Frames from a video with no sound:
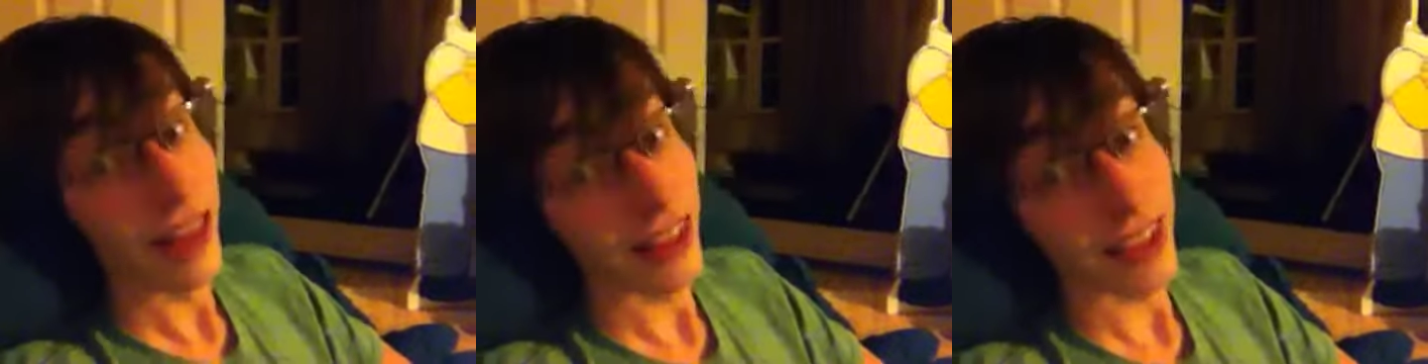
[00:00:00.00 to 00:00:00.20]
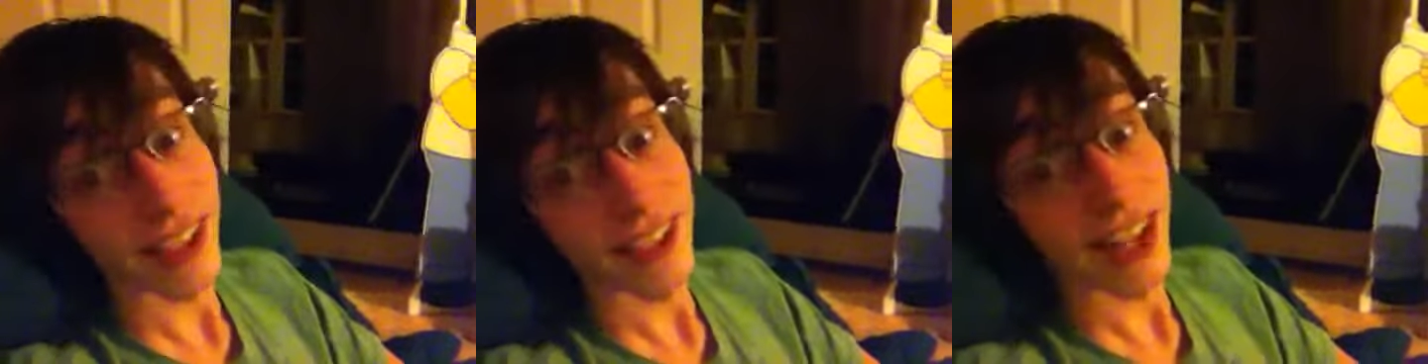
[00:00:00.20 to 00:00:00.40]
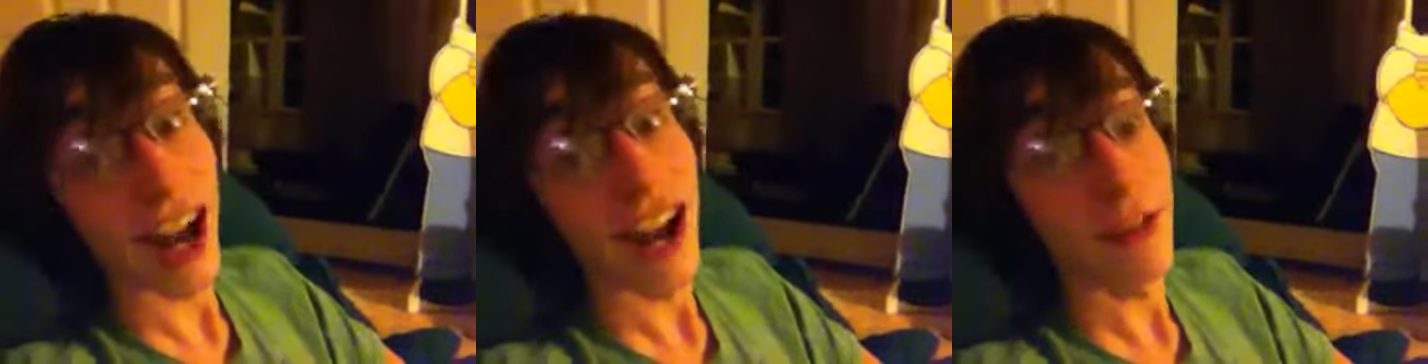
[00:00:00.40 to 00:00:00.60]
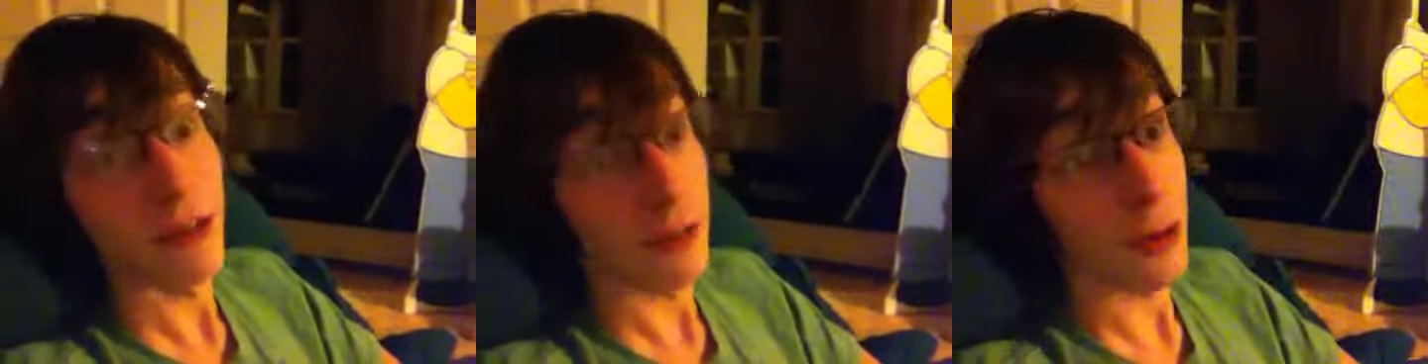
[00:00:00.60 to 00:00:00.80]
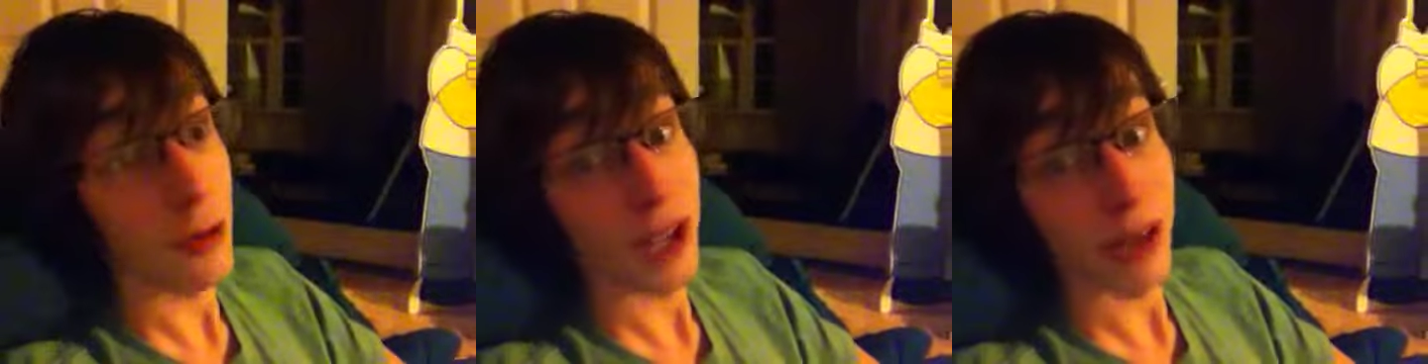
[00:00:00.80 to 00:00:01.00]
like I said, I have a
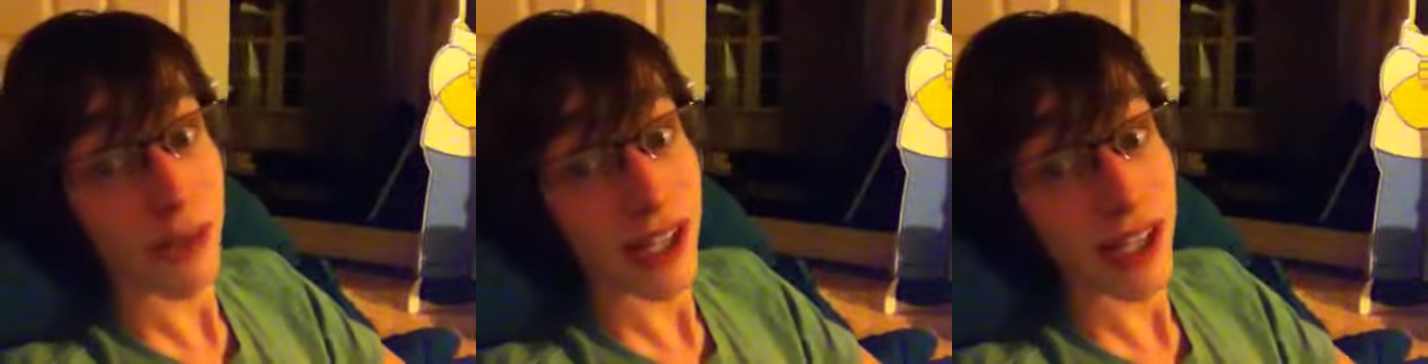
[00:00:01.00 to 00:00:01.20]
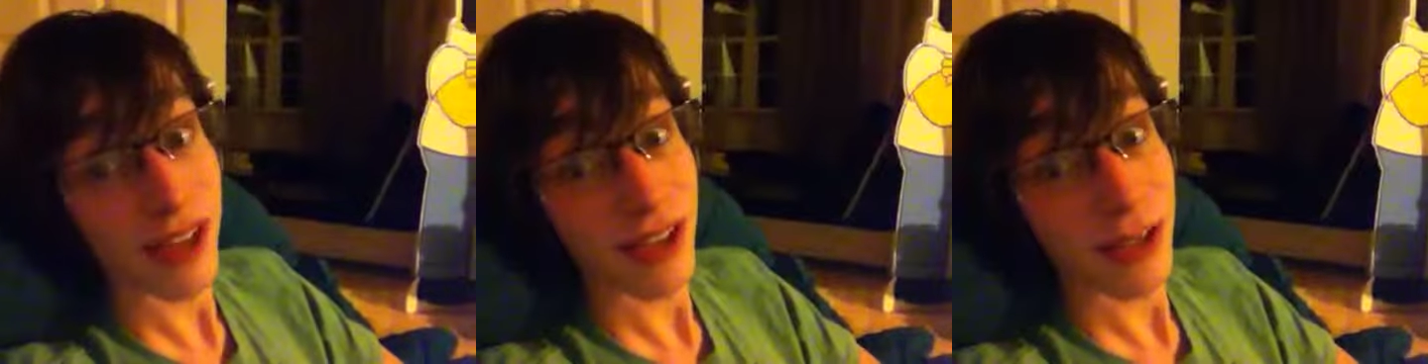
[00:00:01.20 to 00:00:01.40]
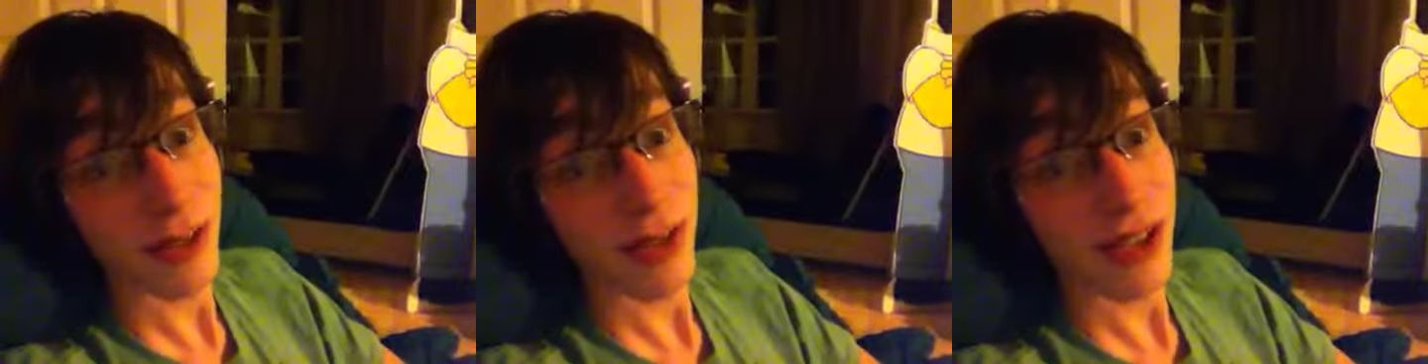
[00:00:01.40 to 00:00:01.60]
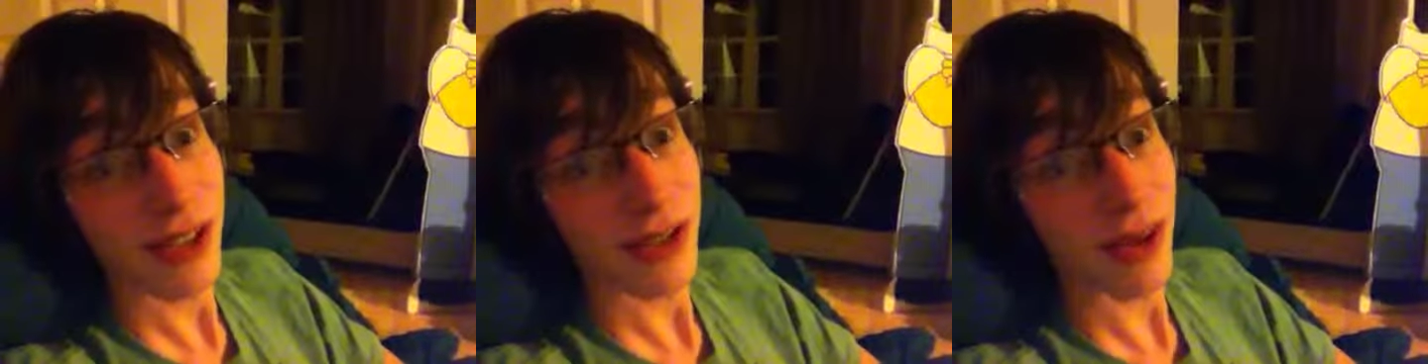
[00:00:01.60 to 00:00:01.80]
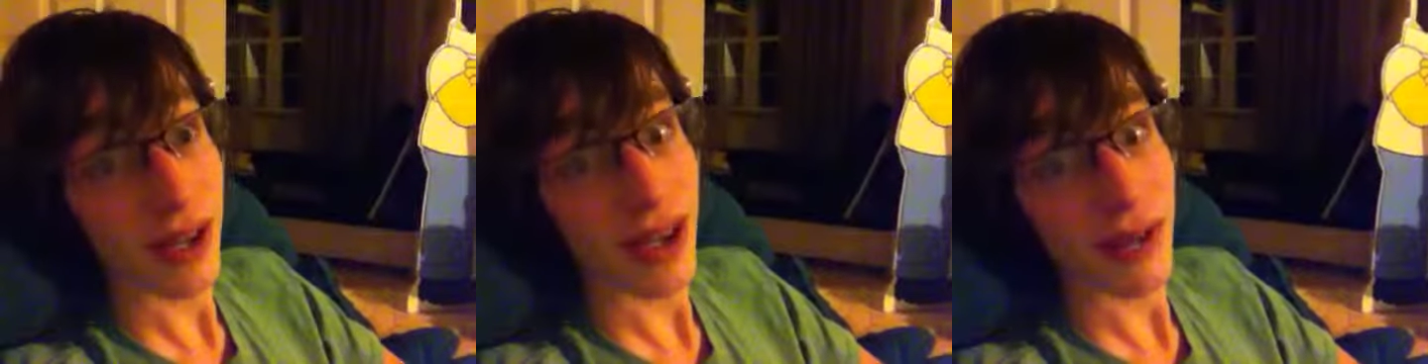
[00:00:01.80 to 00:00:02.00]
four day weekend this
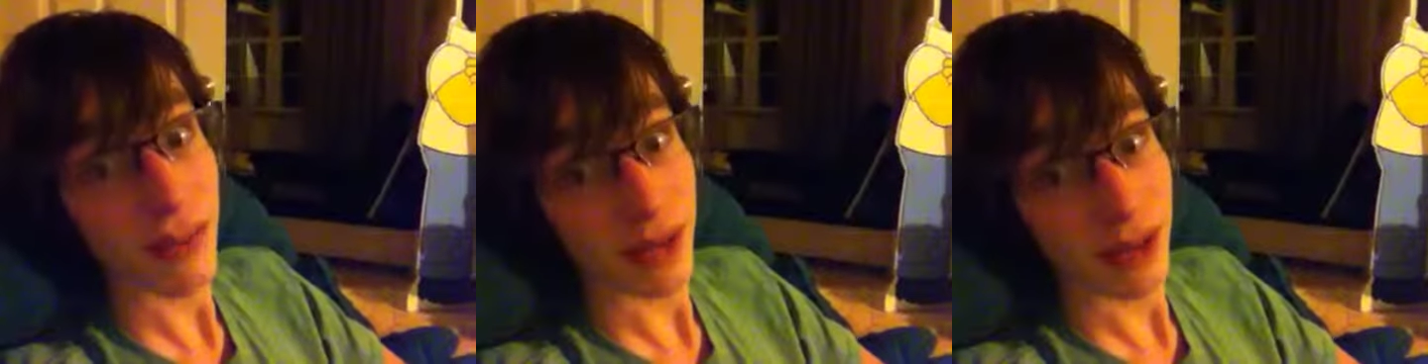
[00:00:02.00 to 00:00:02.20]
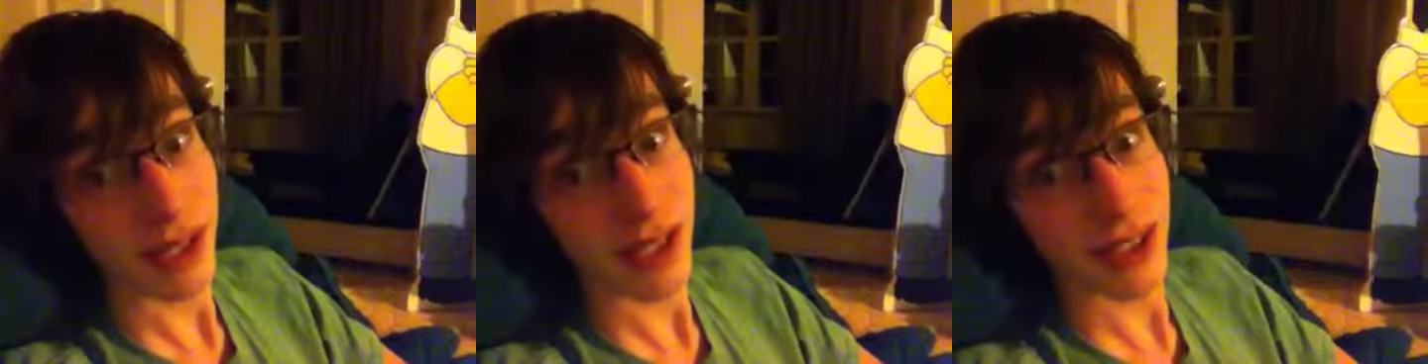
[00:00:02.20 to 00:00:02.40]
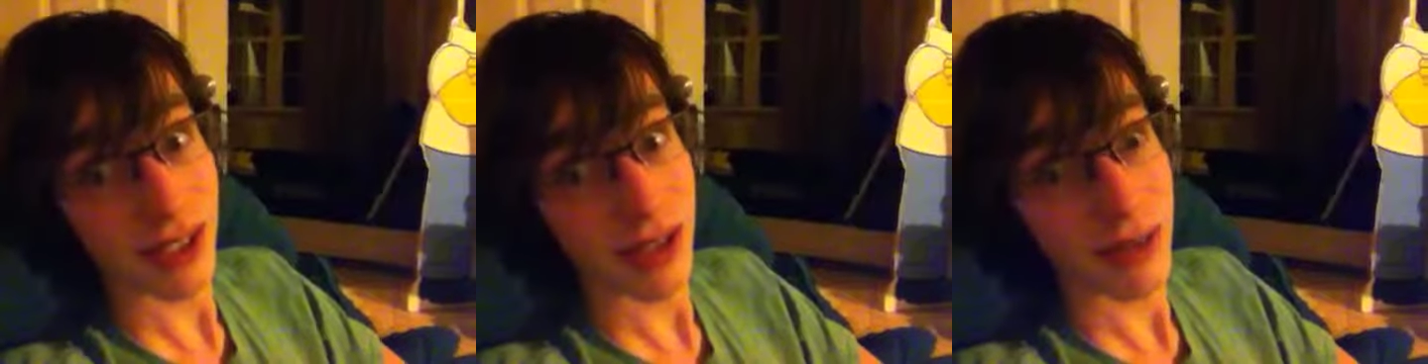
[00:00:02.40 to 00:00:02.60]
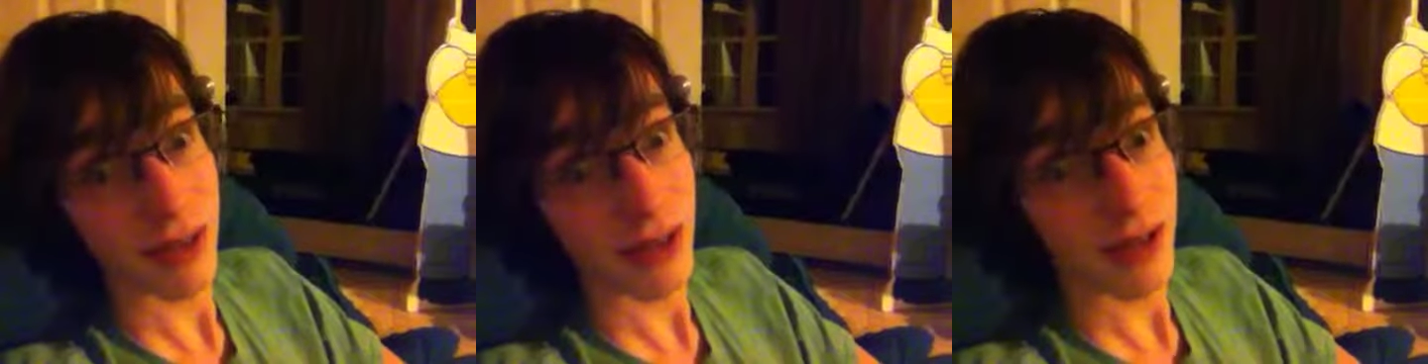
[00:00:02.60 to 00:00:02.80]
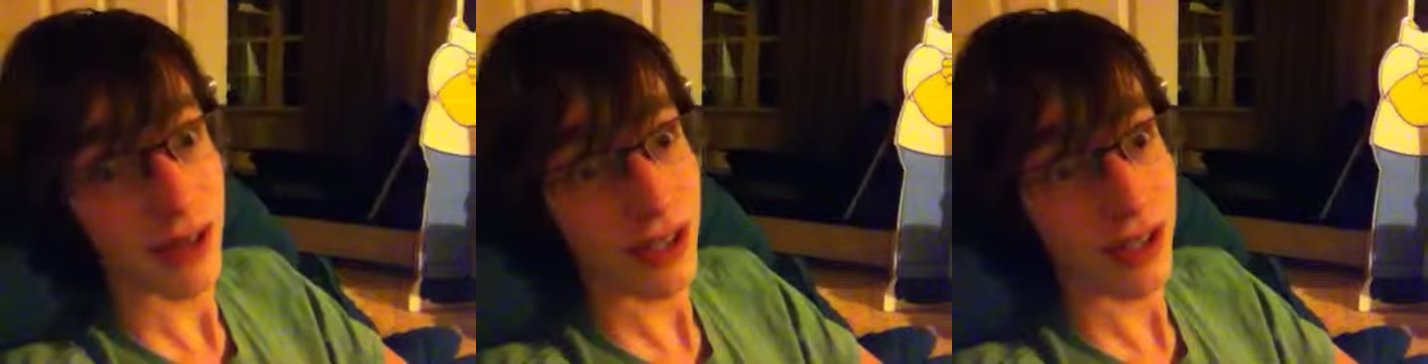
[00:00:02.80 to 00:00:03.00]
weekend, so I got plenty of time to
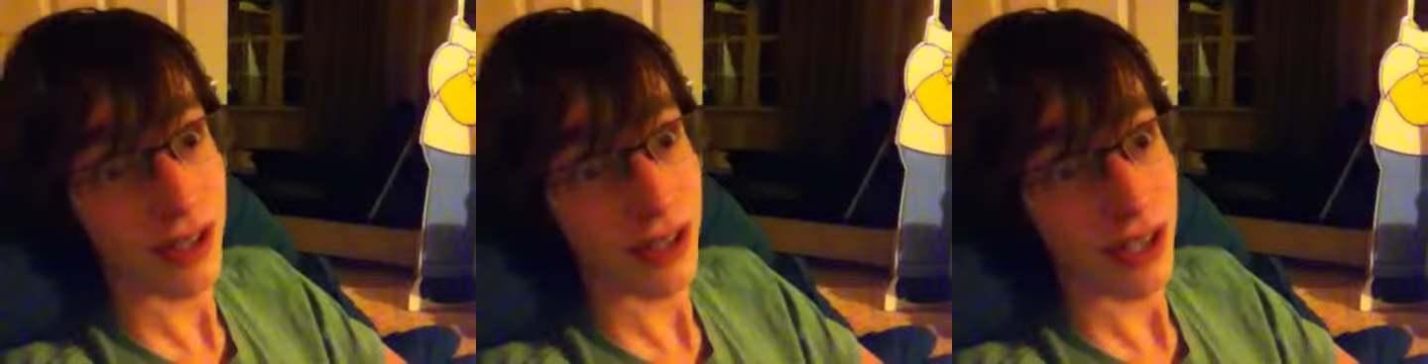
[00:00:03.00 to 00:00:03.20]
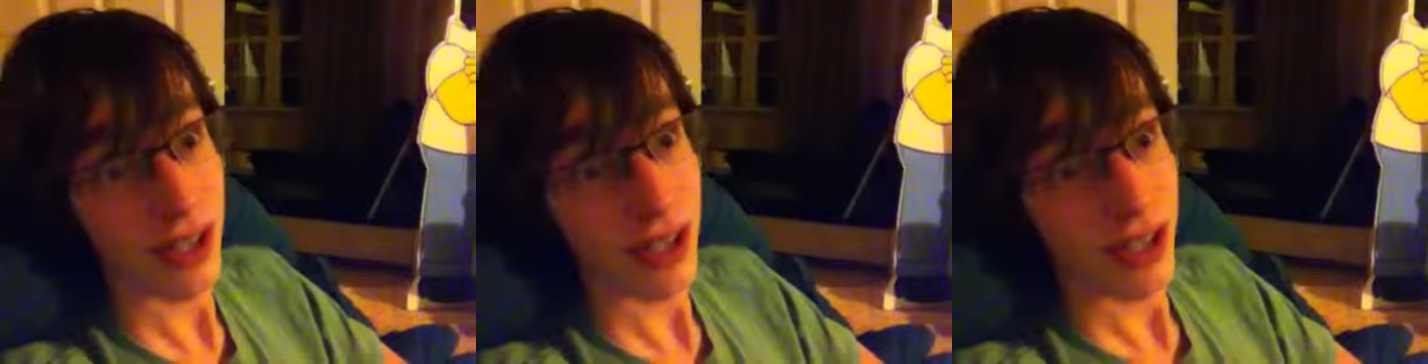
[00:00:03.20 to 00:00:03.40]
do this.